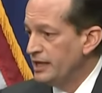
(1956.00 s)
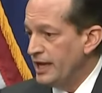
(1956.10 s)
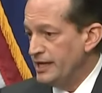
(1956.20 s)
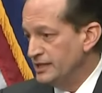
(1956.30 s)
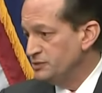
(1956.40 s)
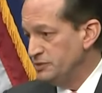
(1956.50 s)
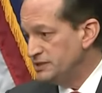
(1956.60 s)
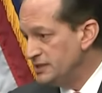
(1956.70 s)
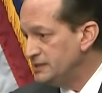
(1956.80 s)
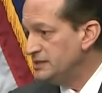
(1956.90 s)
And as we
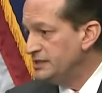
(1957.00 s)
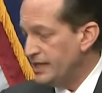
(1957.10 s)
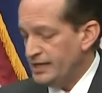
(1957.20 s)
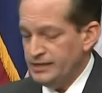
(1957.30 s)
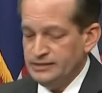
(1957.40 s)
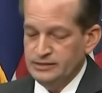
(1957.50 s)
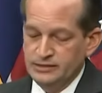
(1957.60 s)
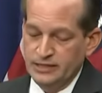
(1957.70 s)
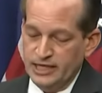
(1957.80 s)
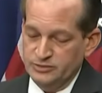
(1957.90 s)
see today,
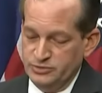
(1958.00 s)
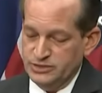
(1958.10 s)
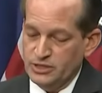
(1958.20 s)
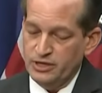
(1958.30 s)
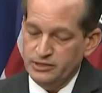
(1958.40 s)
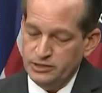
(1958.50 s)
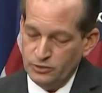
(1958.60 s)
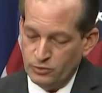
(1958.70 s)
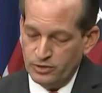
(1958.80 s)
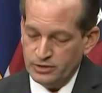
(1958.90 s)
as we saw in New
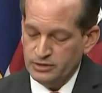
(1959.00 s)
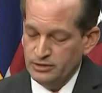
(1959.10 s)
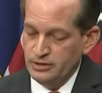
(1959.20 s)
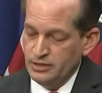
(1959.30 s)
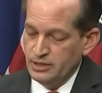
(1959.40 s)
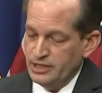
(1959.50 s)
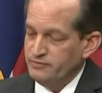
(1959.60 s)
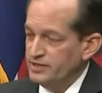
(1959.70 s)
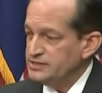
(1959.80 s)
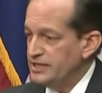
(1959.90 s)
York,
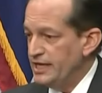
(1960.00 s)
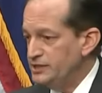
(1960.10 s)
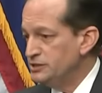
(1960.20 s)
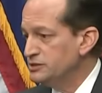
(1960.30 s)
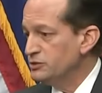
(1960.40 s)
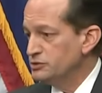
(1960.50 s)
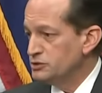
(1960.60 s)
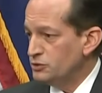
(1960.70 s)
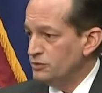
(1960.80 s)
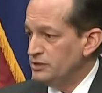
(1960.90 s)
investigations could
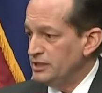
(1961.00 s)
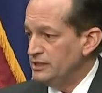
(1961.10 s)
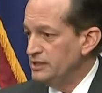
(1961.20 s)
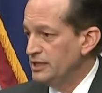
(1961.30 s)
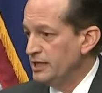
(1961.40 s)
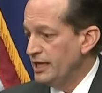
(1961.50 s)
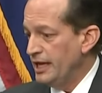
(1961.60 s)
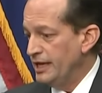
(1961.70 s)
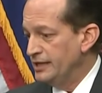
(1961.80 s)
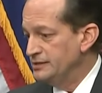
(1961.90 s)
certainly
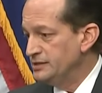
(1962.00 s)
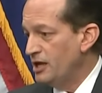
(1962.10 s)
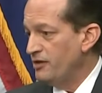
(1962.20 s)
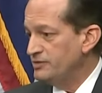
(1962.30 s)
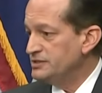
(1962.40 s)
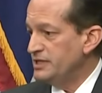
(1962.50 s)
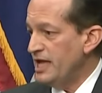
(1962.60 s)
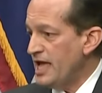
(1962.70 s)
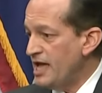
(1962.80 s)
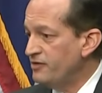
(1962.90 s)
and obviously
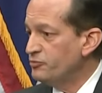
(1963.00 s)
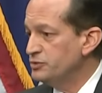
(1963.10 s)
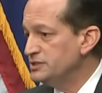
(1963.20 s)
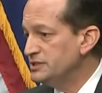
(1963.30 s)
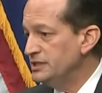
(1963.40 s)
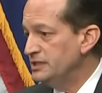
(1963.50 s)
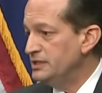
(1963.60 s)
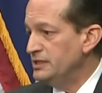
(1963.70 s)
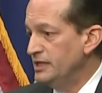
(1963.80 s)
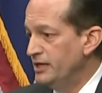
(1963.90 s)
have proceeded
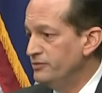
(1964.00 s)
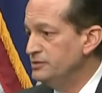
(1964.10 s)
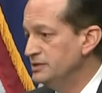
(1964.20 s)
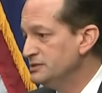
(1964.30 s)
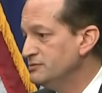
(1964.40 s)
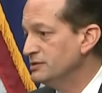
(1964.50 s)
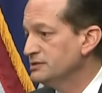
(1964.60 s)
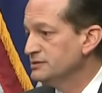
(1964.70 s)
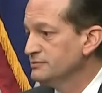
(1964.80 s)
in other districts.